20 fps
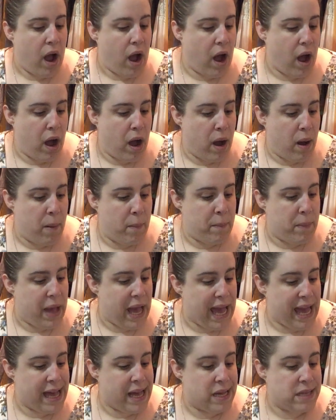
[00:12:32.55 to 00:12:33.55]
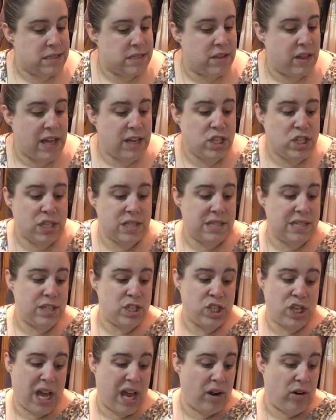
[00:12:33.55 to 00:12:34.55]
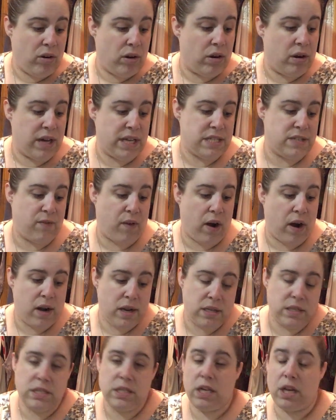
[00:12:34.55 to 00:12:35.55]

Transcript: And then just in general, as far as,